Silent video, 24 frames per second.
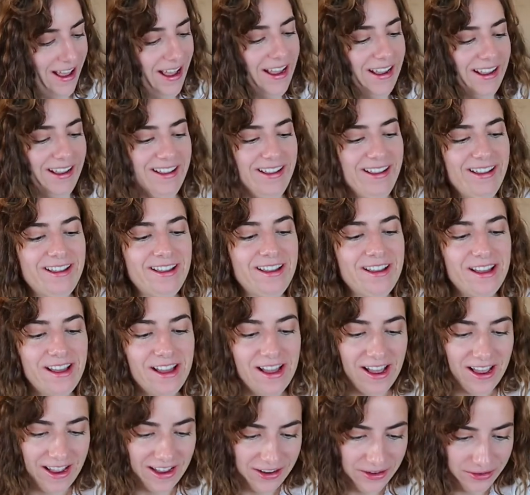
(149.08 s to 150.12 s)
I,
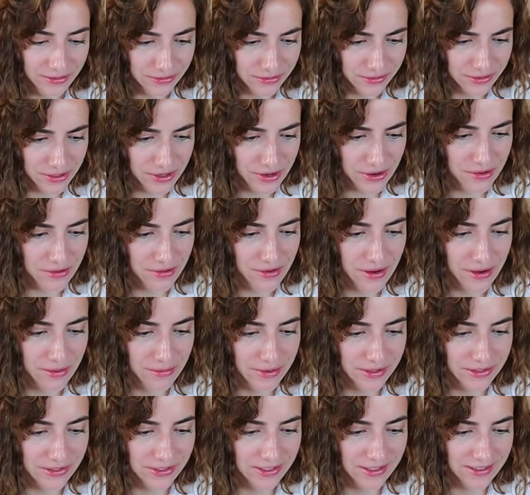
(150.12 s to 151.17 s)
I don't know how
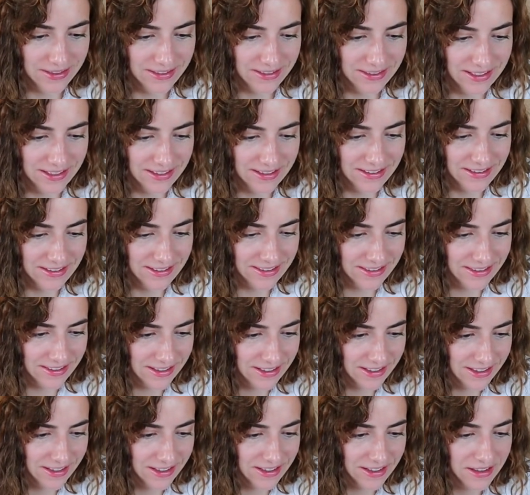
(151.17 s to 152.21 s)
much this is
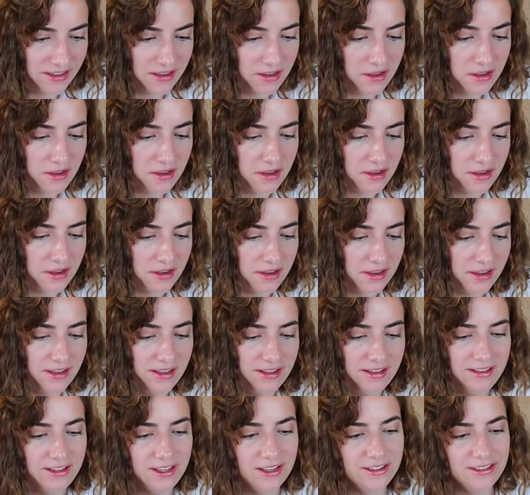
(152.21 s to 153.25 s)

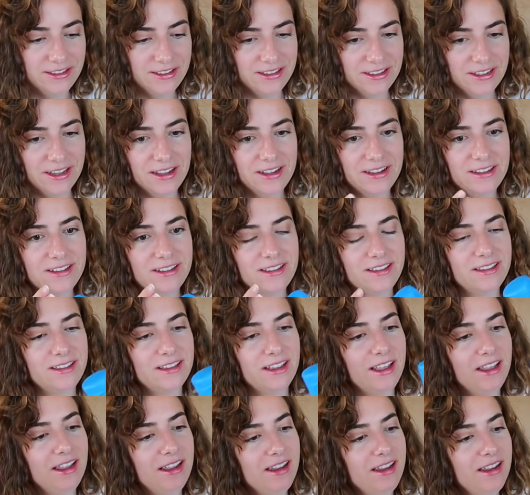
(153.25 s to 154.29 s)
it does not
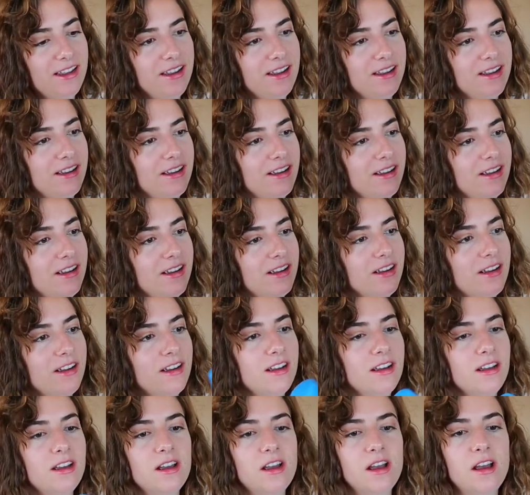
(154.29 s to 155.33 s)
say
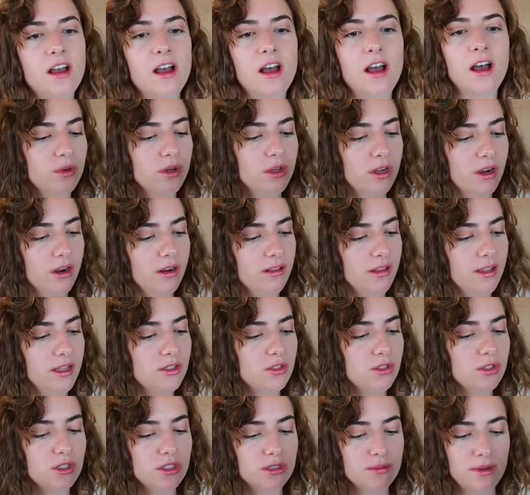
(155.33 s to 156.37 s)

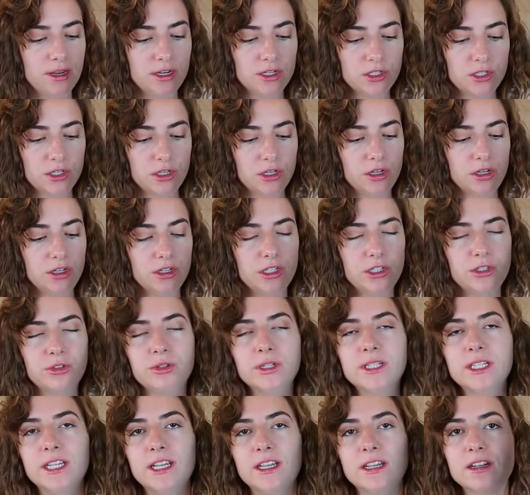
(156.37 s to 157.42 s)
regardless, just make sure you're
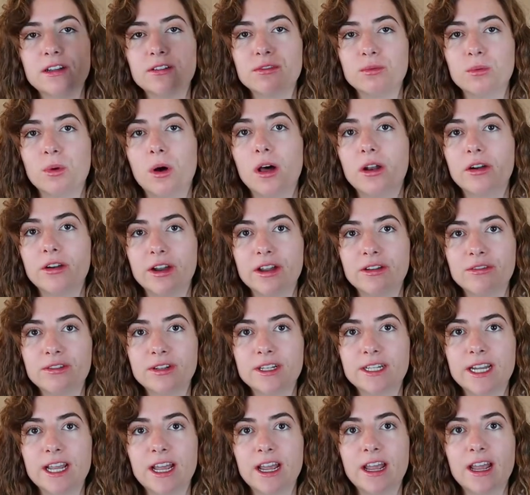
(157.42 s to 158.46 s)
drinking enough water
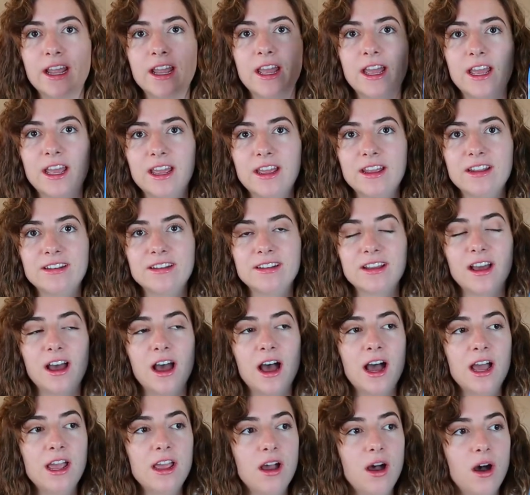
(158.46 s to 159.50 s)
every day. And
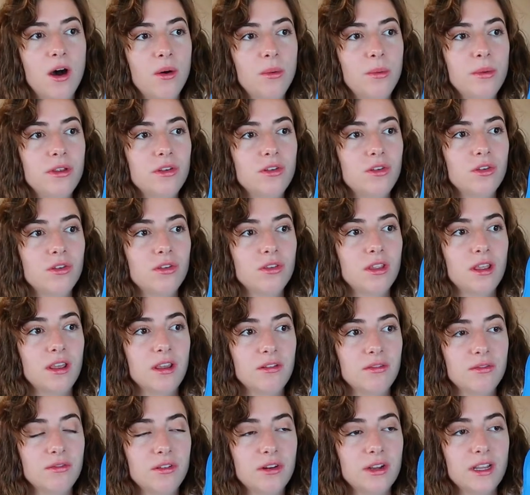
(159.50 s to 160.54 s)
I always just
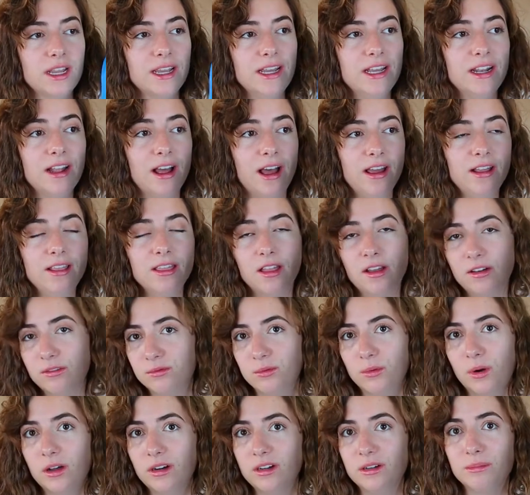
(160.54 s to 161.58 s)
like forget. I
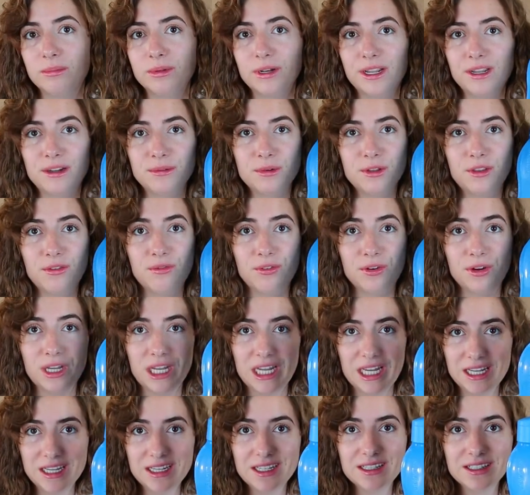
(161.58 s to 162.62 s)
love water, but I always
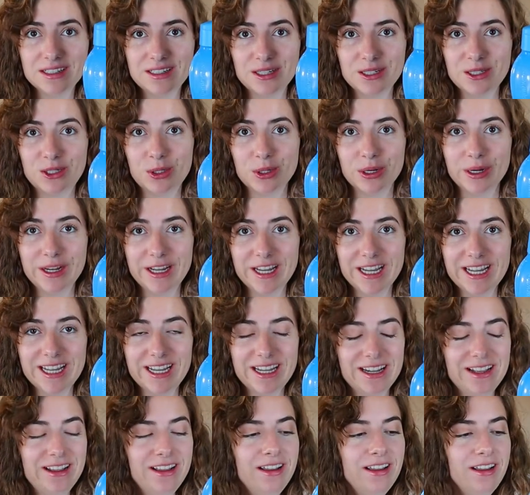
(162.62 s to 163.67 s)
forget to drink
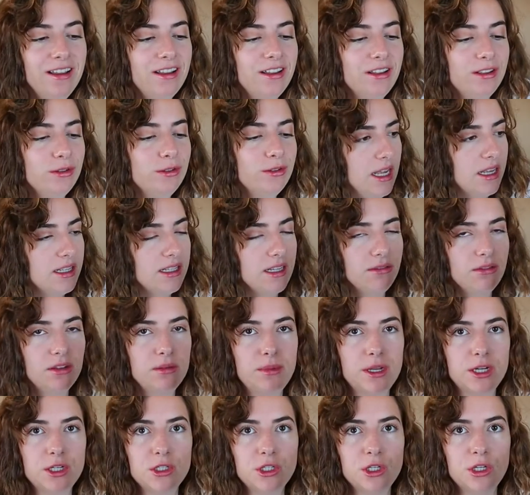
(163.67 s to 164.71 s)
it. Yeah,
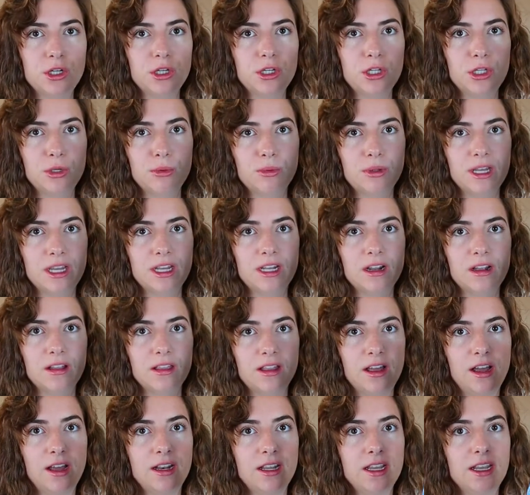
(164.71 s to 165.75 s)
definitely make sure you get a
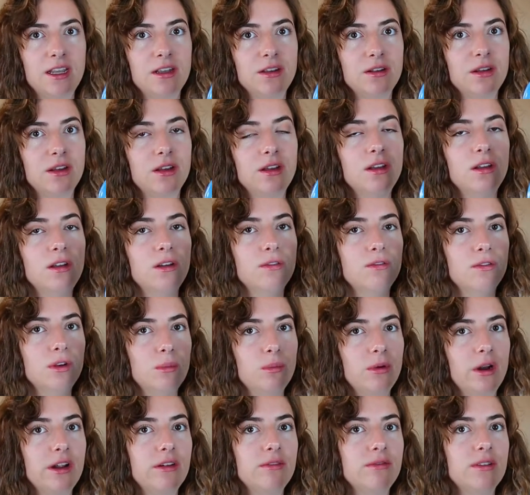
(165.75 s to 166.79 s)
lot in for
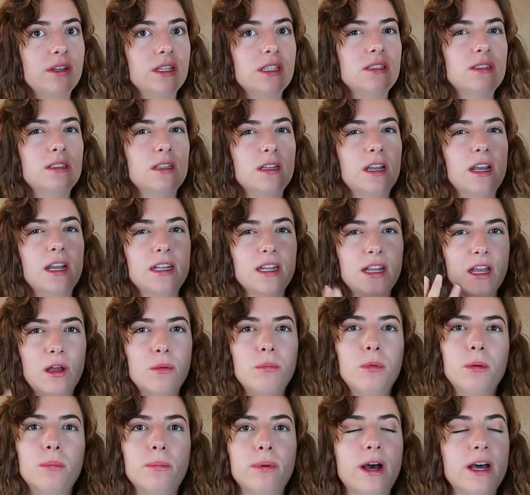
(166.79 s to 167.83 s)
breakfast to kind of
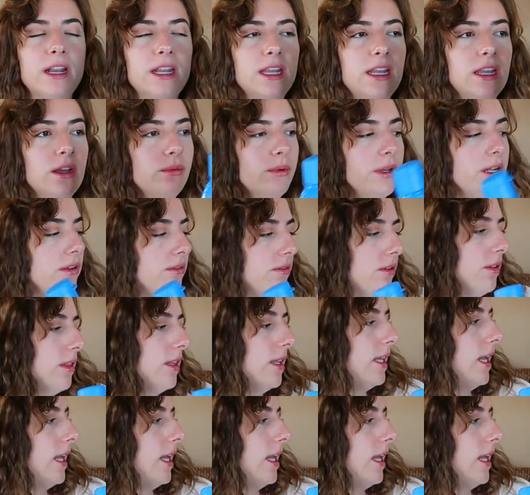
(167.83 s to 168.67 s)
help your body get ready for the